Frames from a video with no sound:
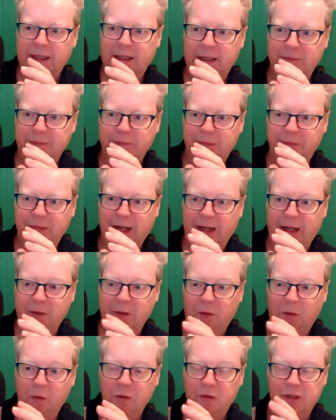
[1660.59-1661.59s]
Um,
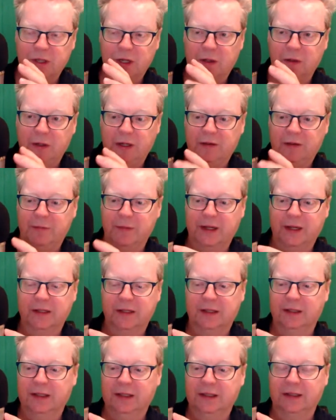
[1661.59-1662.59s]
and also, if
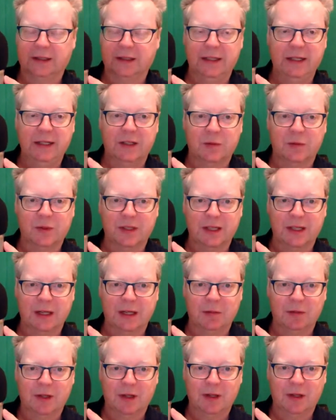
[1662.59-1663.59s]
my little niece was
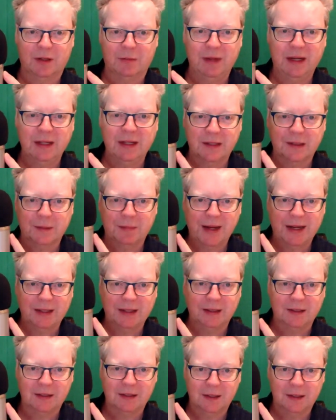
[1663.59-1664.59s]
here with her amazing
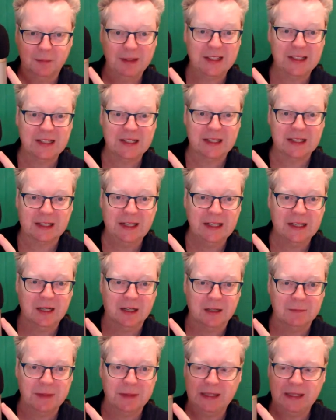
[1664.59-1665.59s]
band, the Mystic
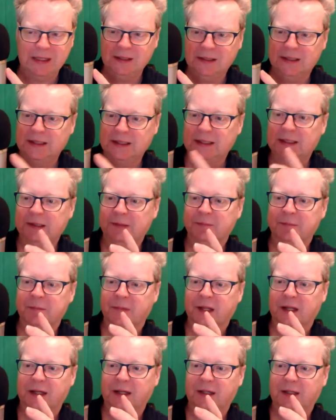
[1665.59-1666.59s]
Keto Band,
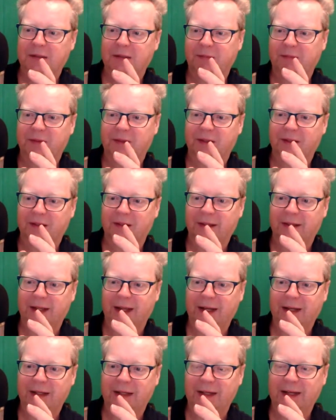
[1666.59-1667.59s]
um,
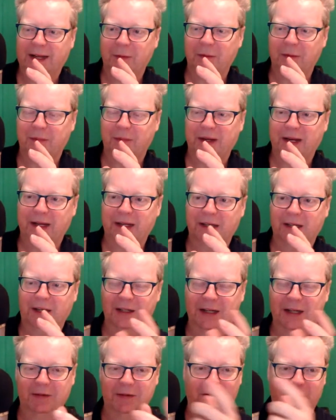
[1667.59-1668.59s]
then and they were
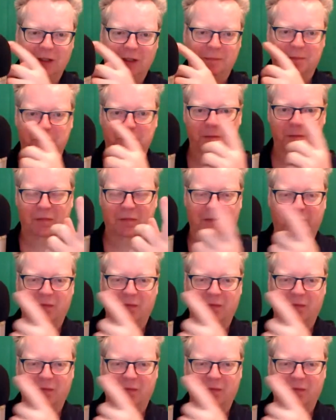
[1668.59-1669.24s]
playing, I'd have it on a